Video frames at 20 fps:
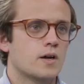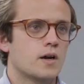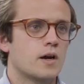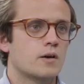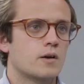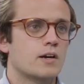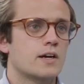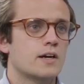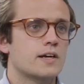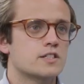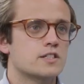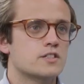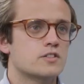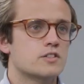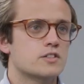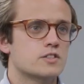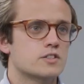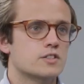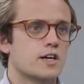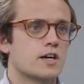I'd like to
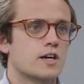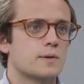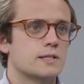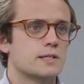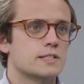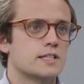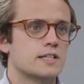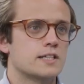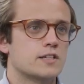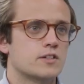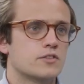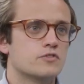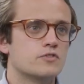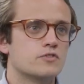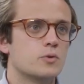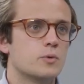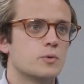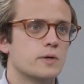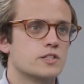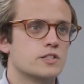start by taking a
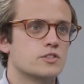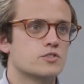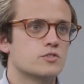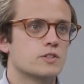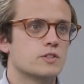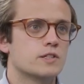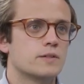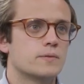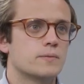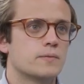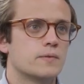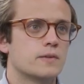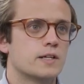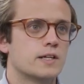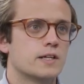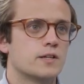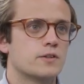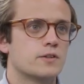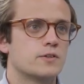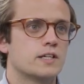full history,
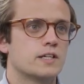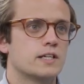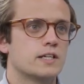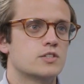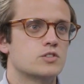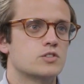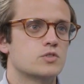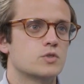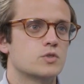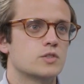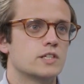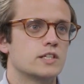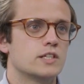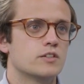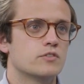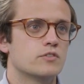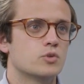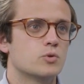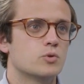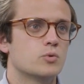including a history
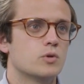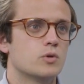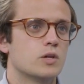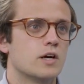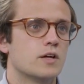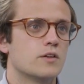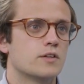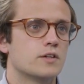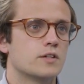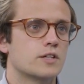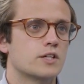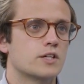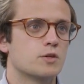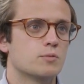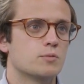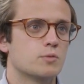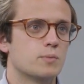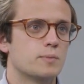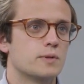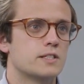of all other
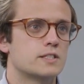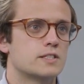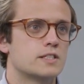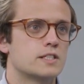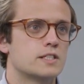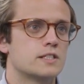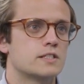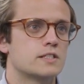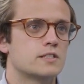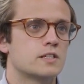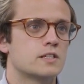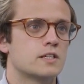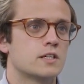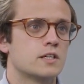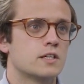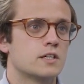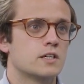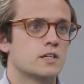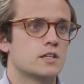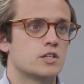comorbidities,
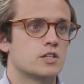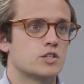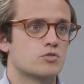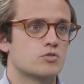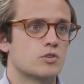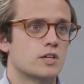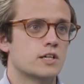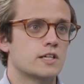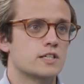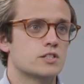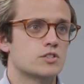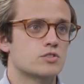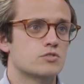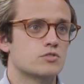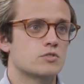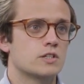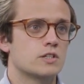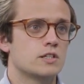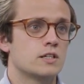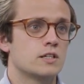a drug
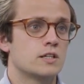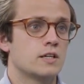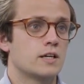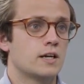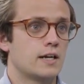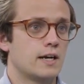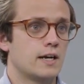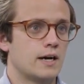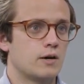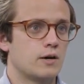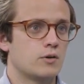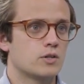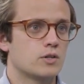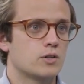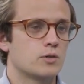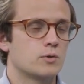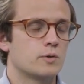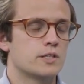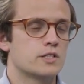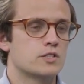history, an
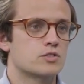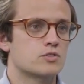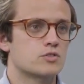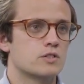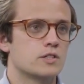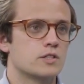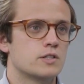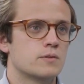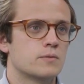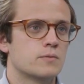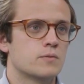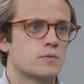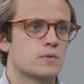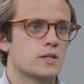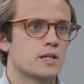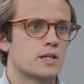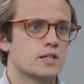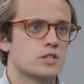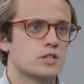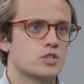alcohol history,
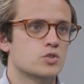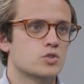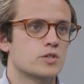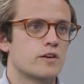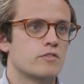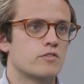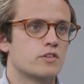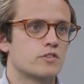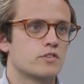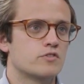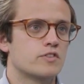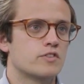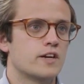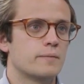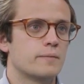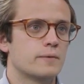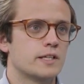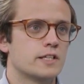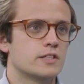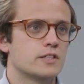and a travel and
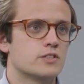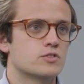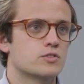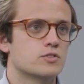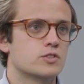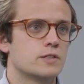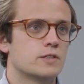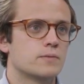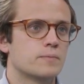family history.